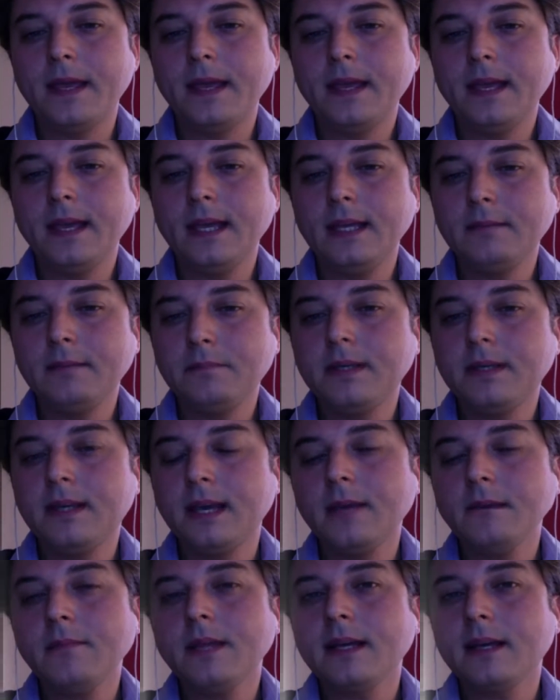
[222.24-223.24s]
it
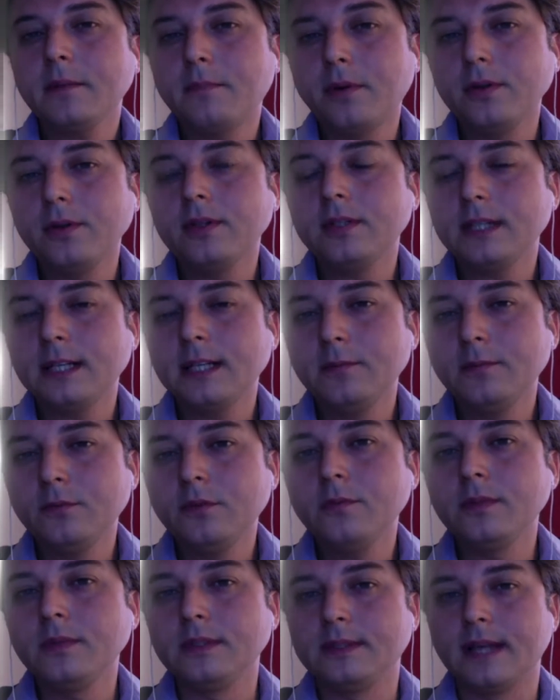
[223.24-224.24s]
became like a political
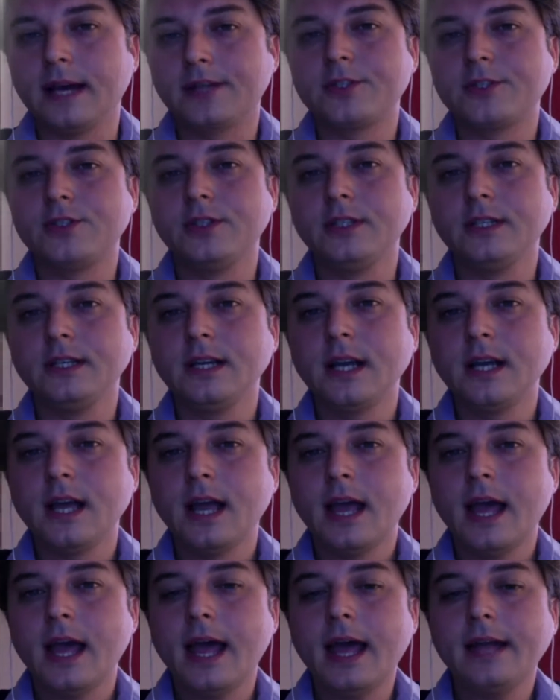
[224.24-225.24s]
movement, actually.
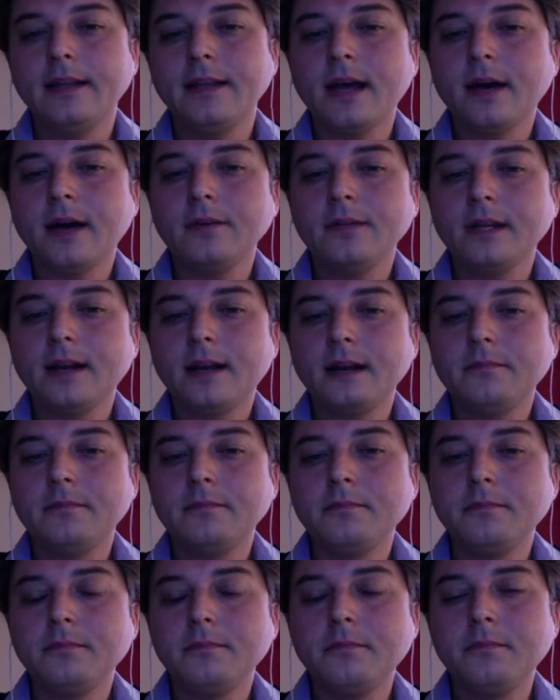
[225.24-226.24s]
And now there are
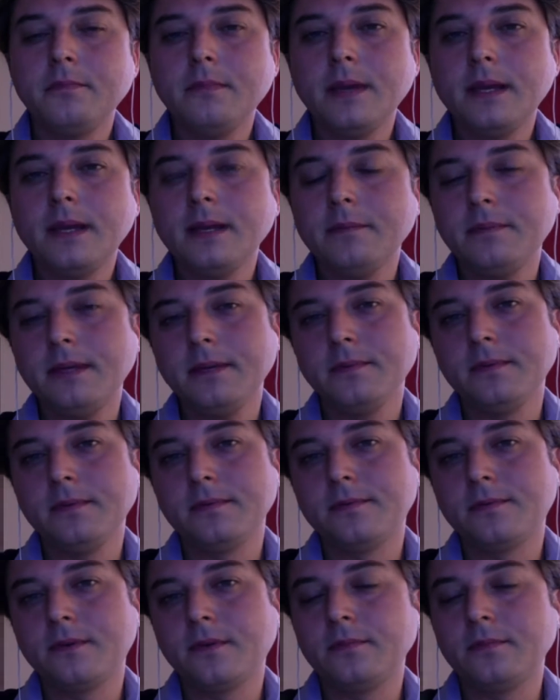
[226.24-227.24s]
many
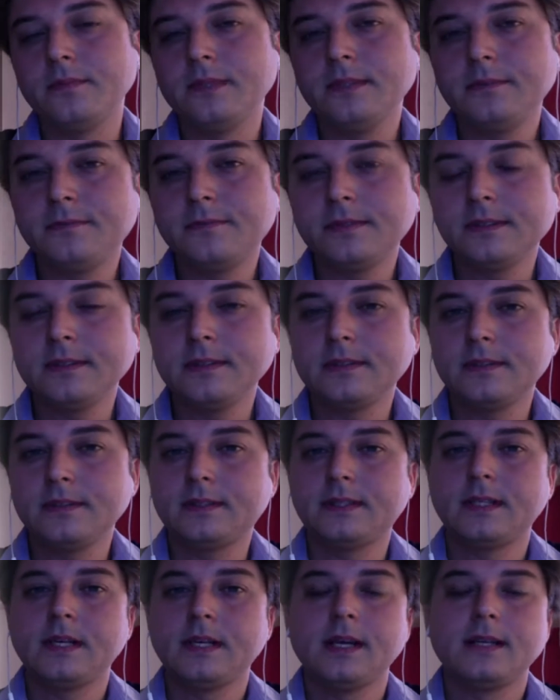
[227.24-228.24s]
people from
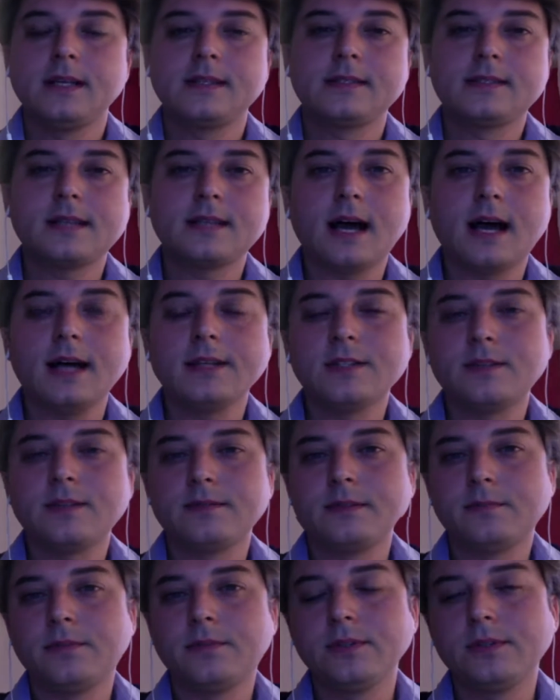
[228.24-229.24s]
different sides
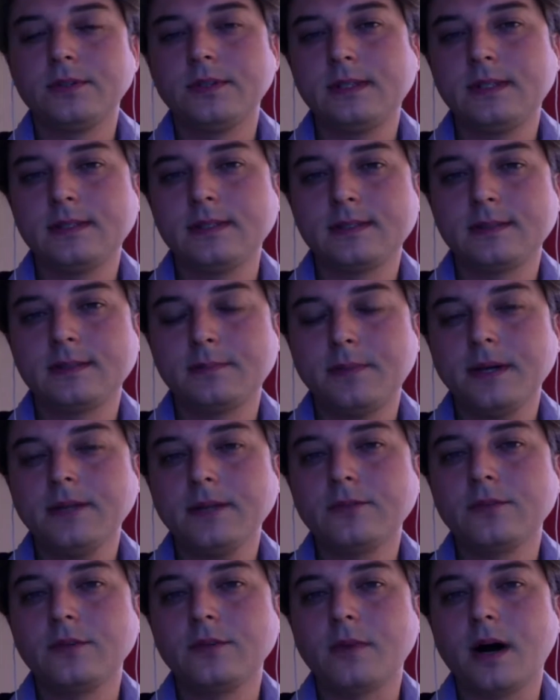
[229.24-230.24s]
of the political
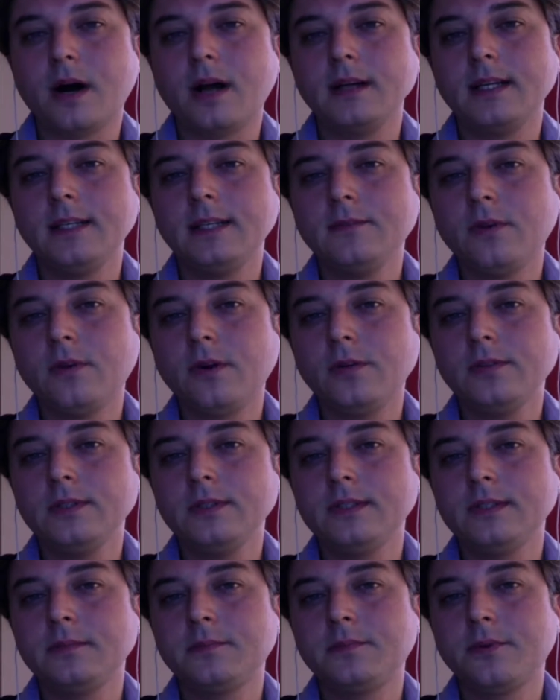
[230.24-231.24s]
spectrum are involved
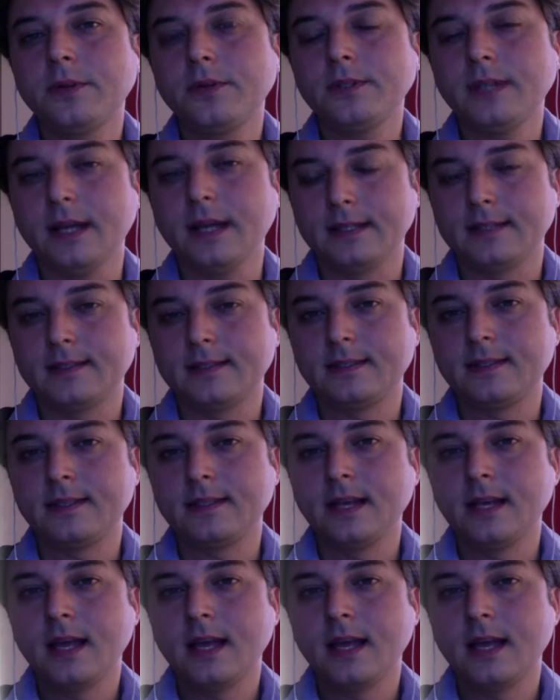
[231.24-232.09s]
in the protests.